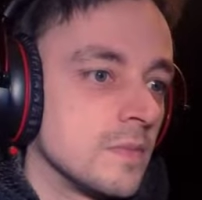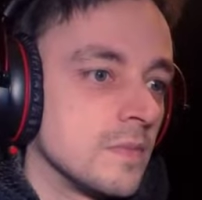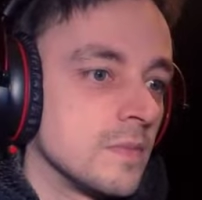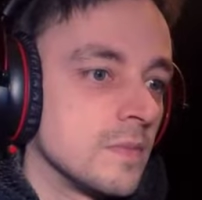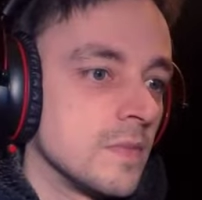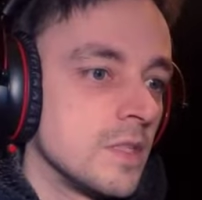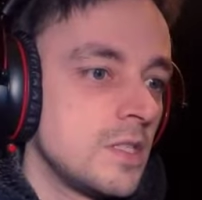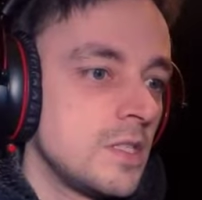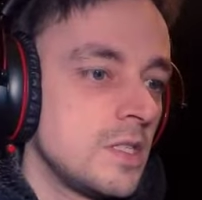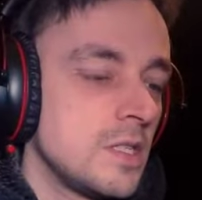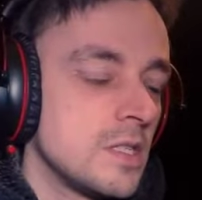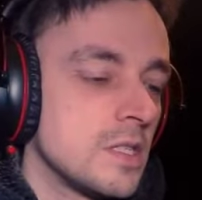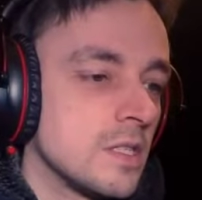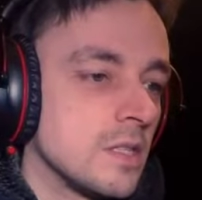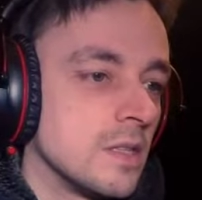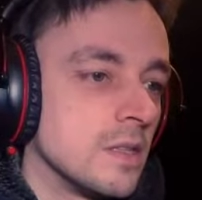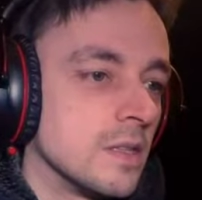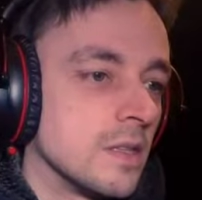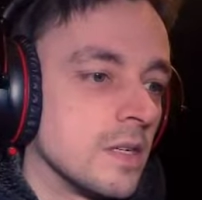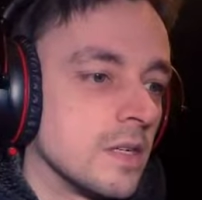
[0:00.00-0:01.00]
this is
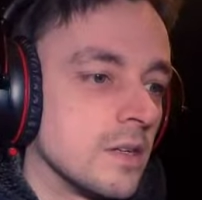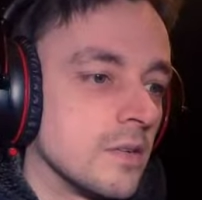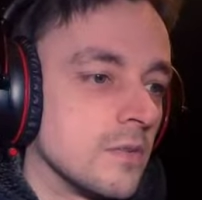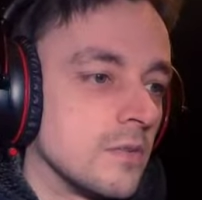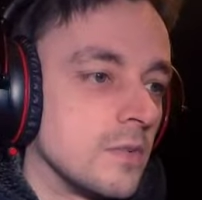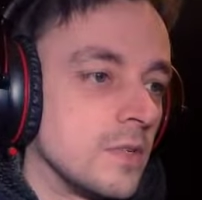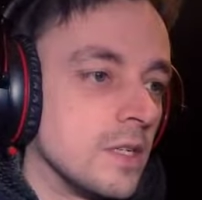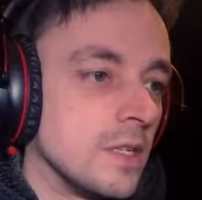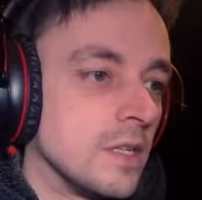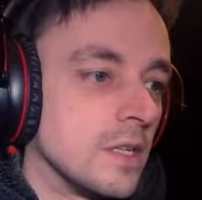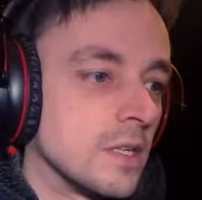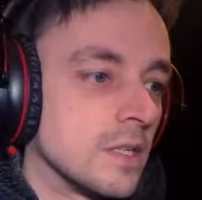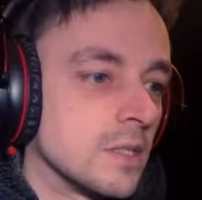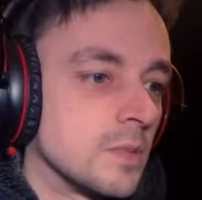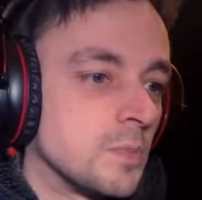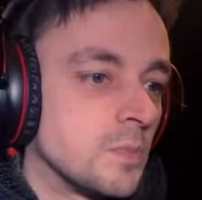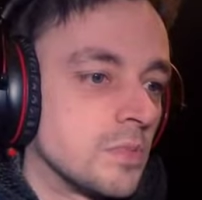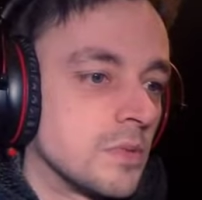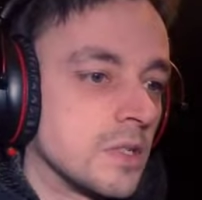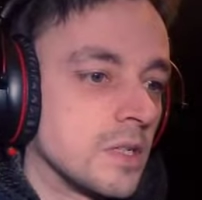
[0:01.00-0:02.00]
like a really nice
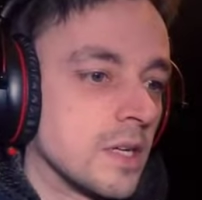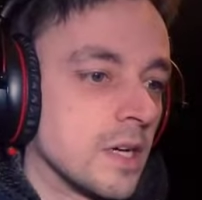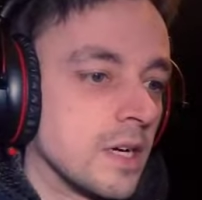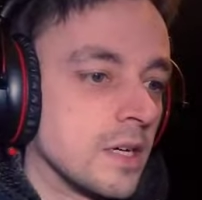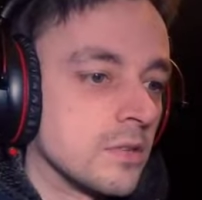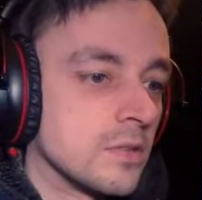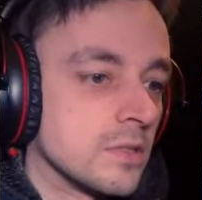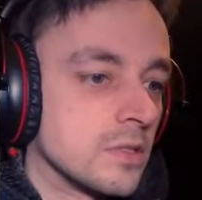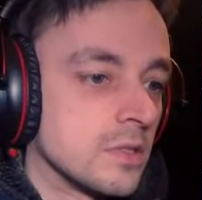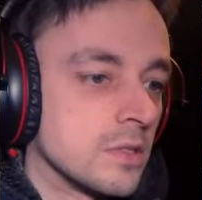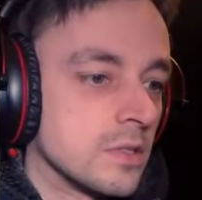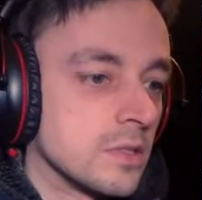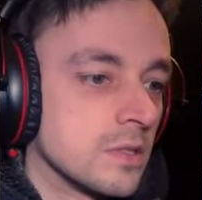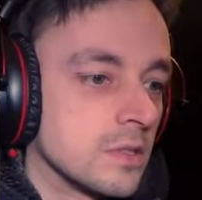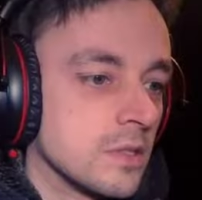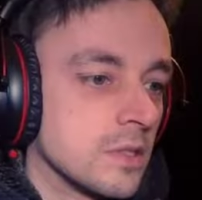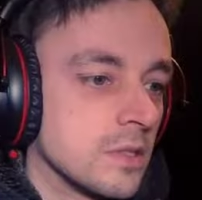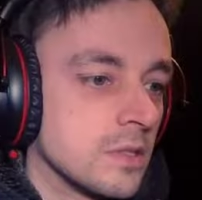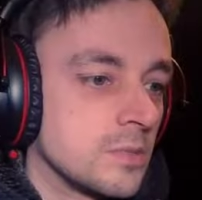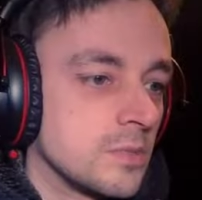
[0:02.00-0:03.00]
brick house. That's
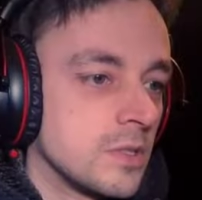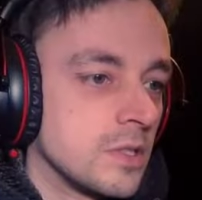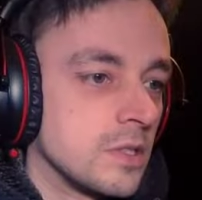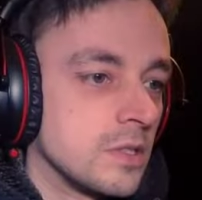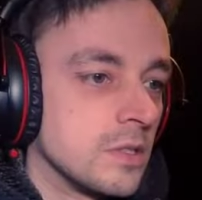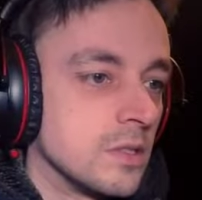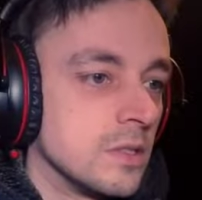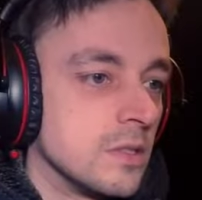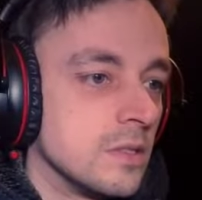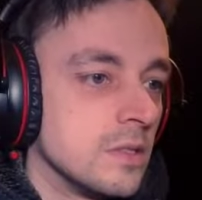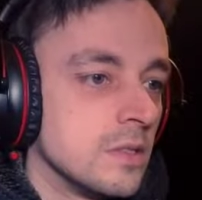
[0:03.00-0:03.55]
that's pretty good.